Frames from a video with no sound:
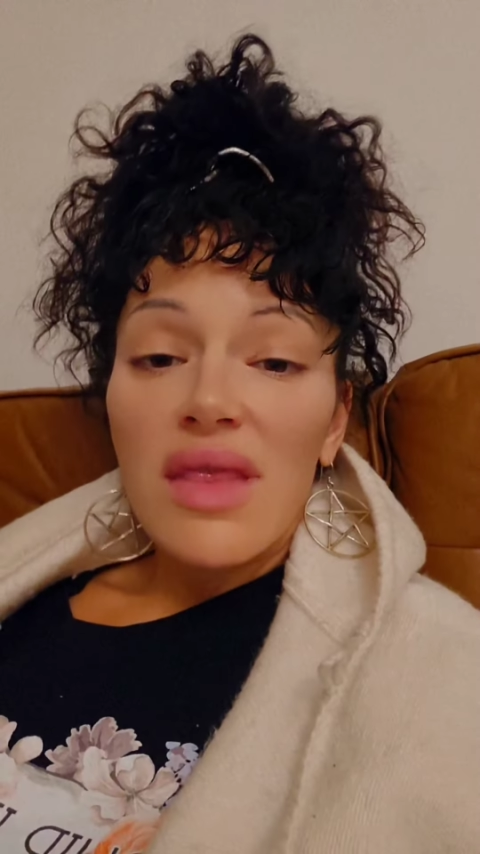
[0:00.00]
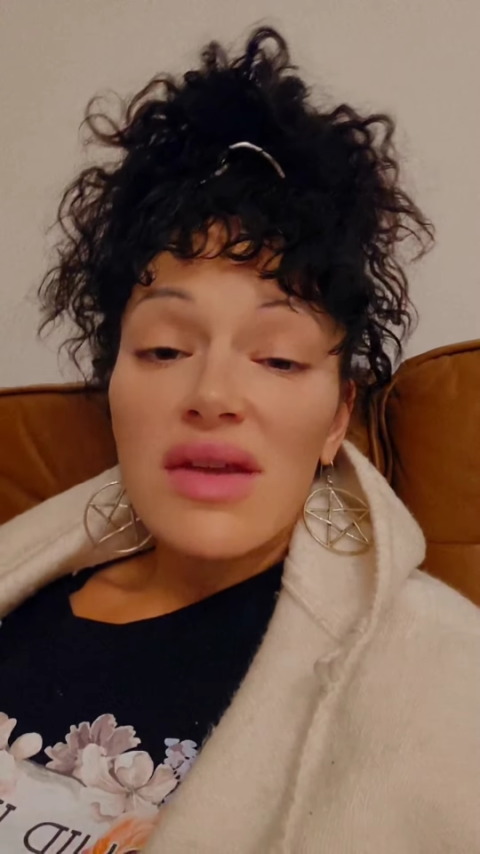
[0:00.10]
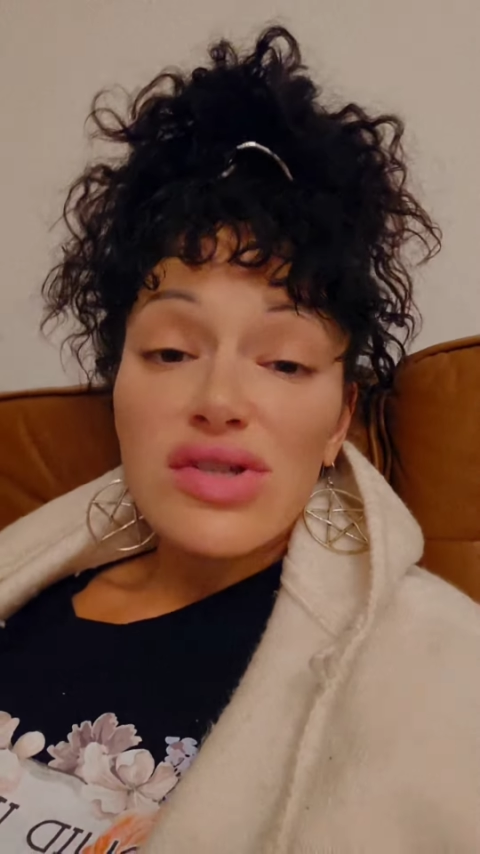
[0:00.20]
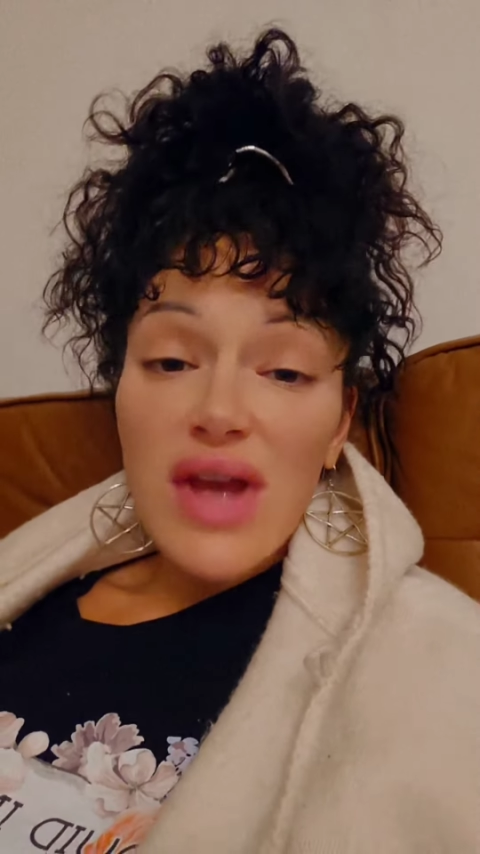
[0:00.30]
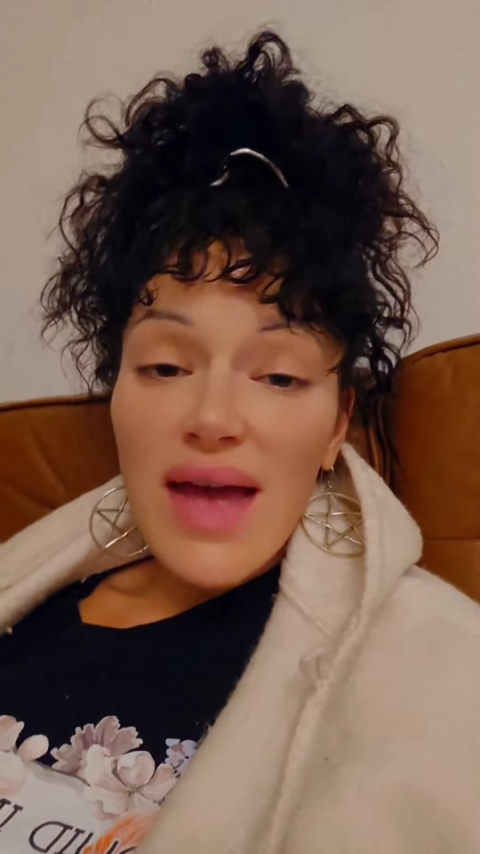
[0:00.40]
The
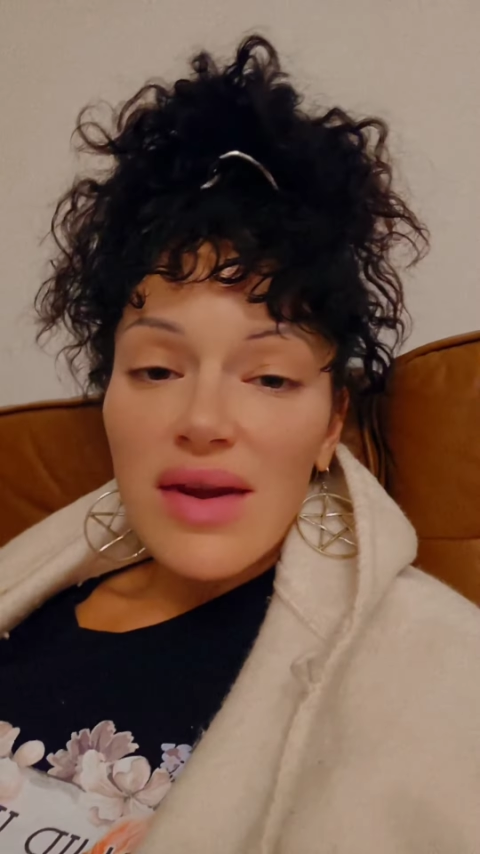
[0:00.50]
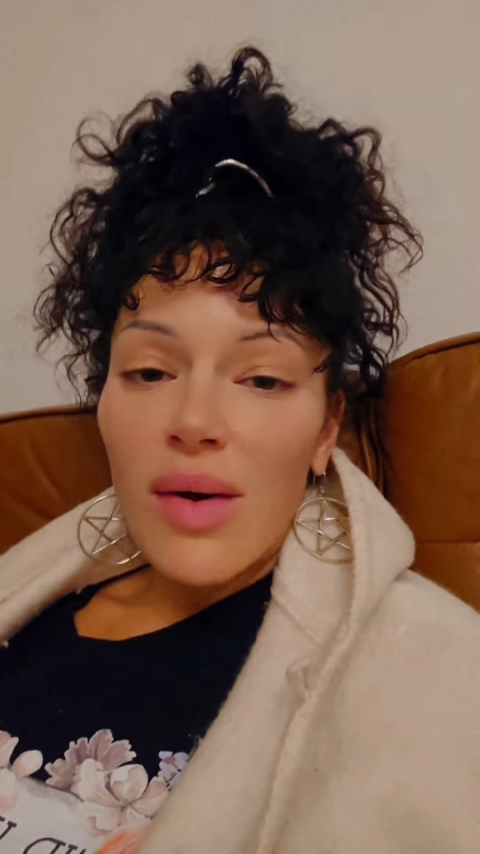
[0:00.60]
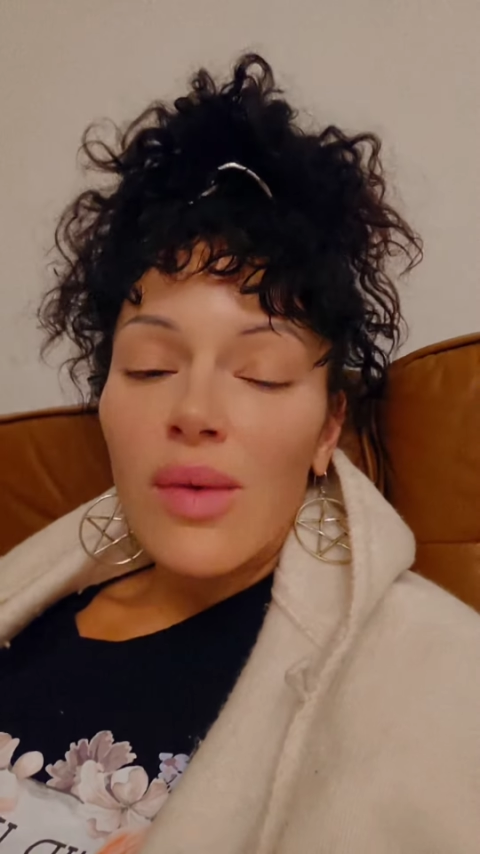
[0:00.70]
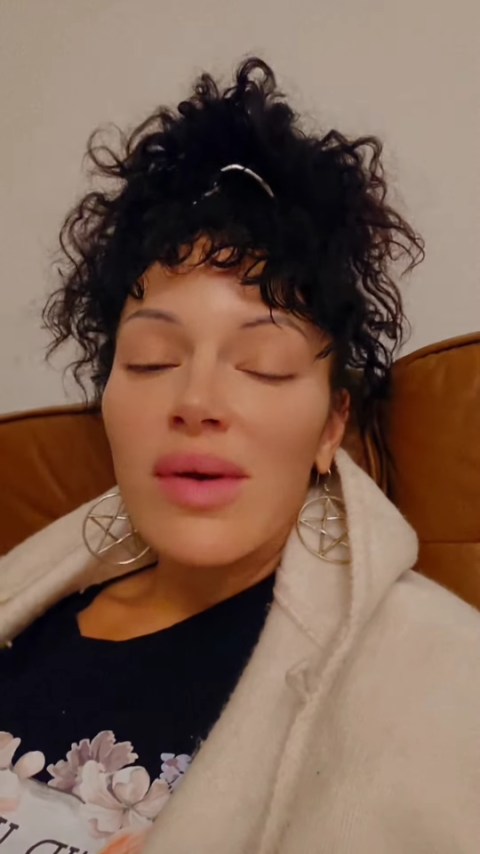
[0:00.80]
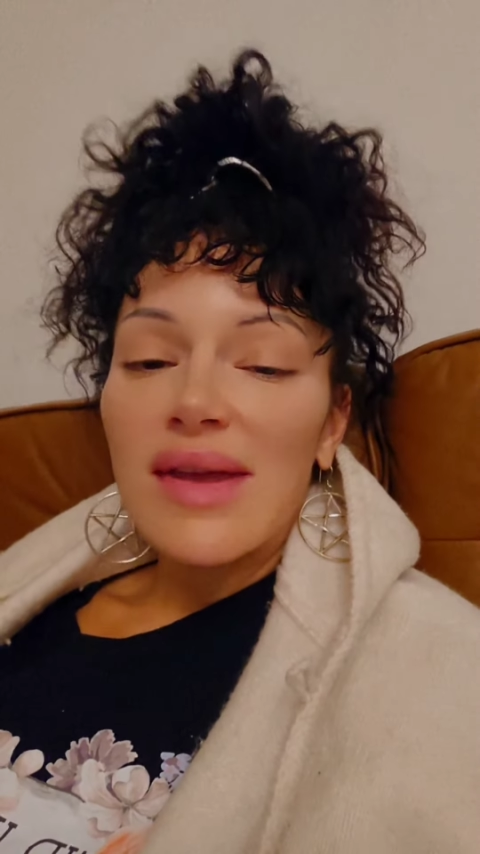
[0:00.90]

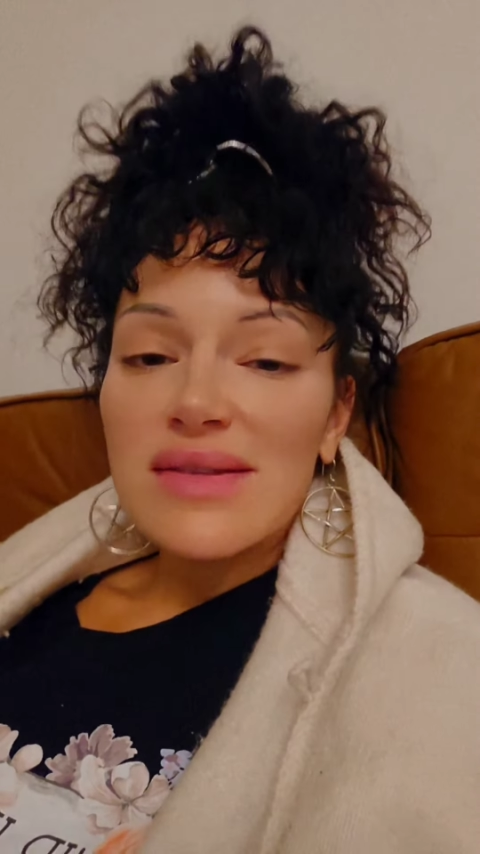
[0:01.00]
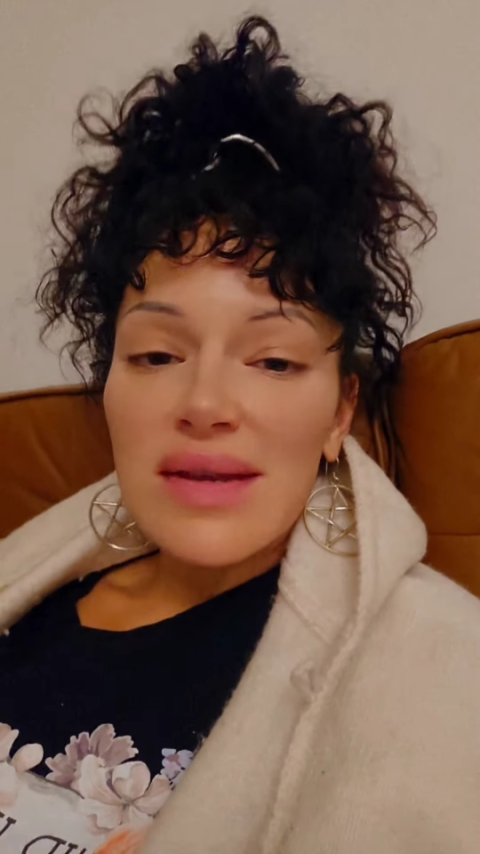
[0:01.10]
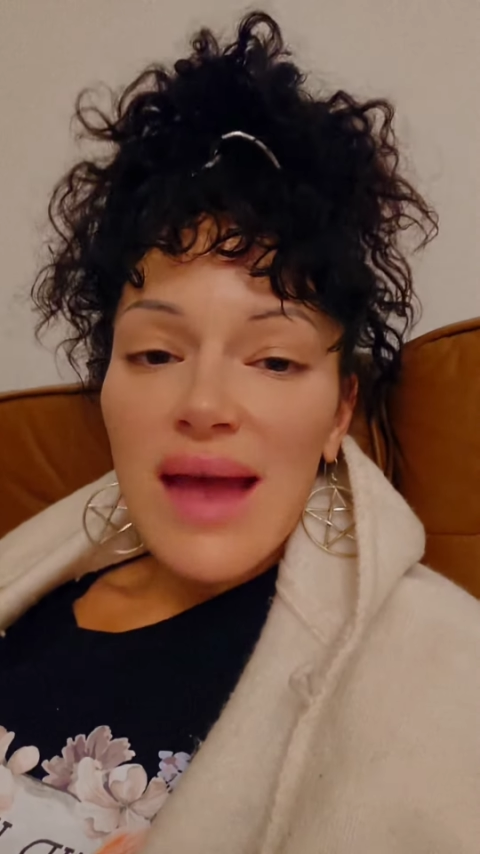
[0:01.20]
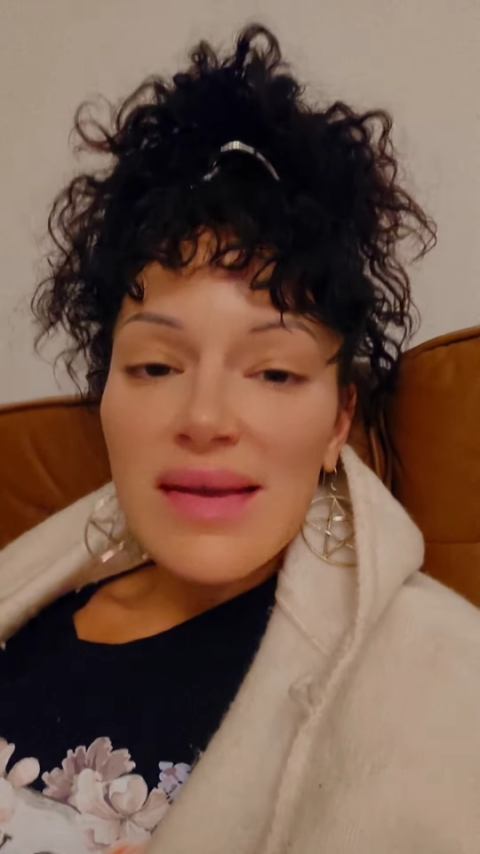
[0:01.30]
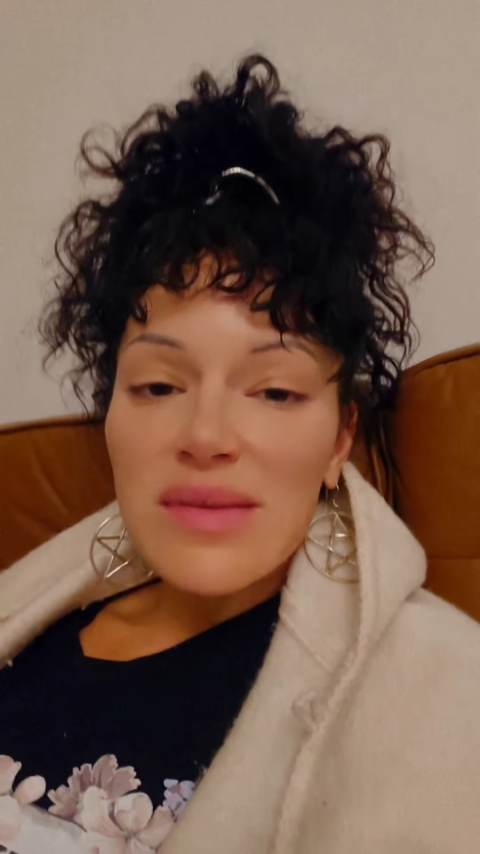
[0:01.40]
shadow is
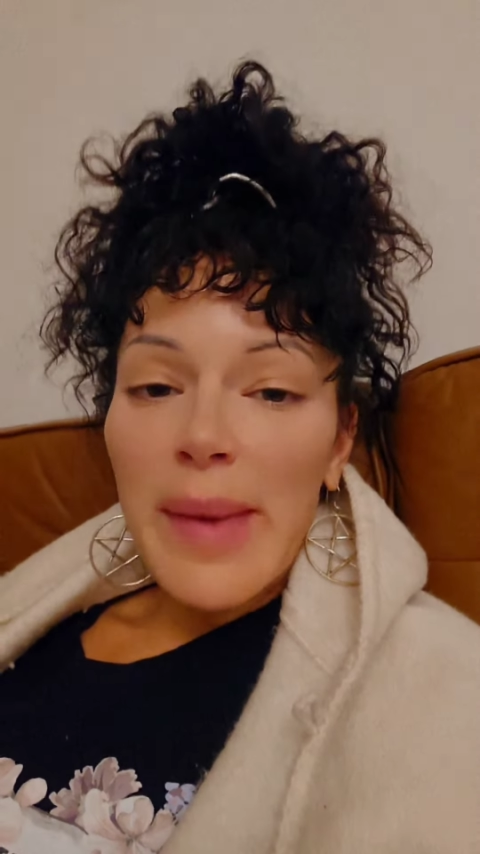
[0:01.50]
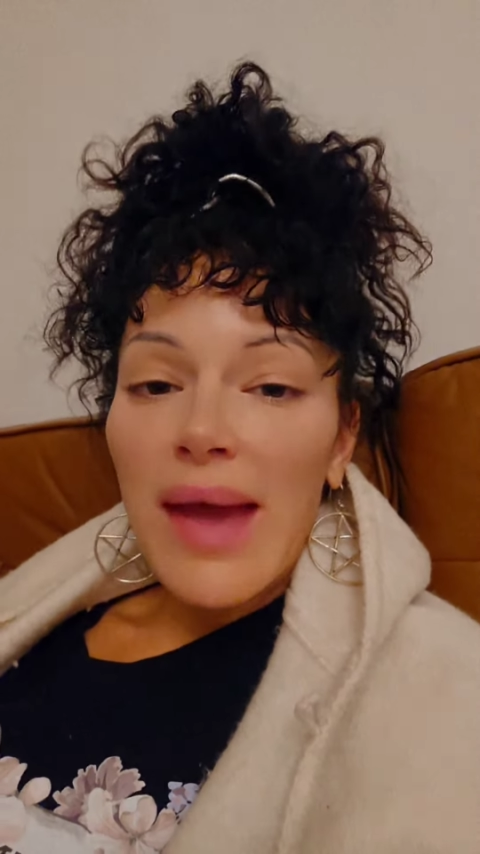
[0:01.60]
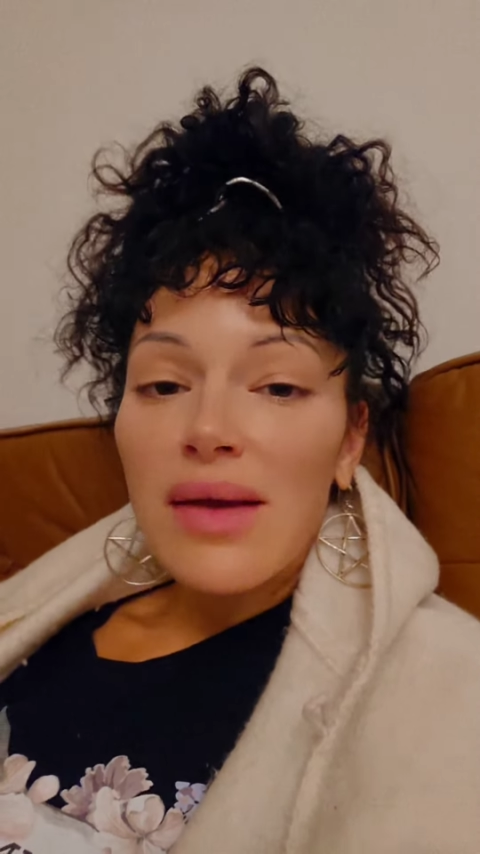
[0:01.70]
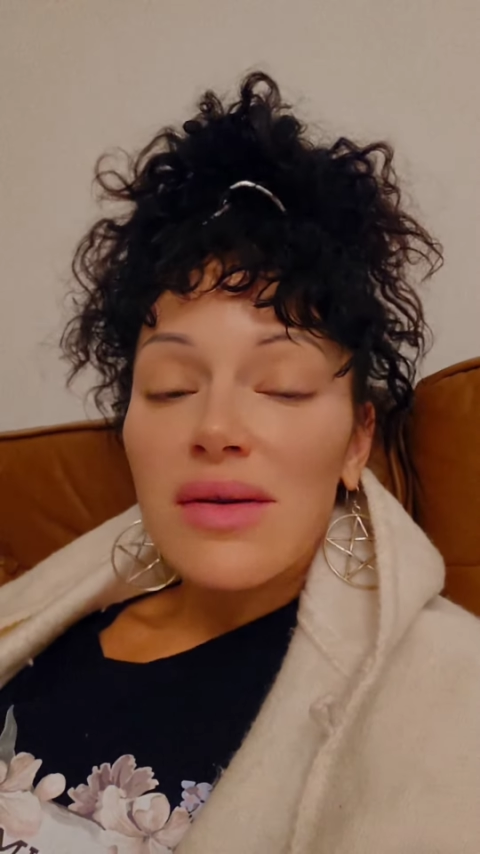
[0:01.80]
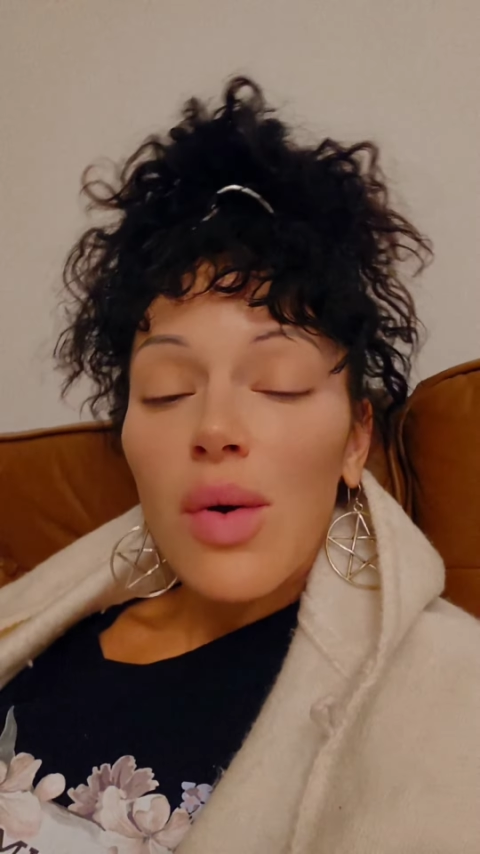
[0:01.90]
an aspect